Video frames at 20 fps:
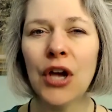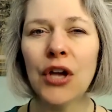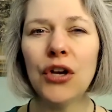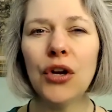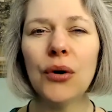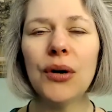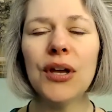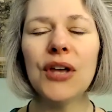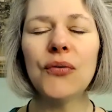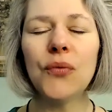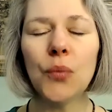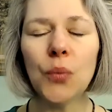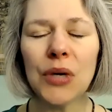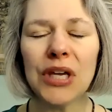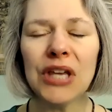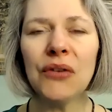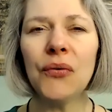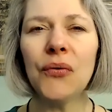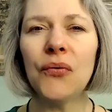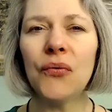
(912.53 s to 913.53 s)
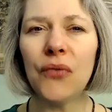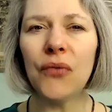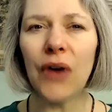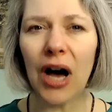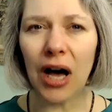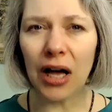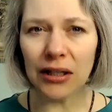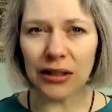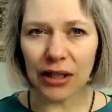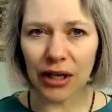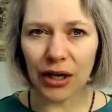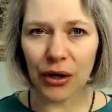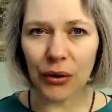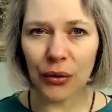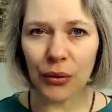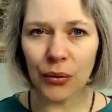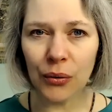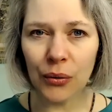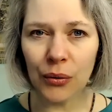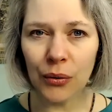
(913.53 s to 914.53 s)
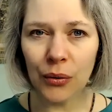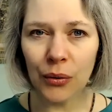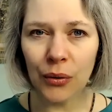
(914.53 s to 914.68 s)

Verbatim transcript: No, if we follow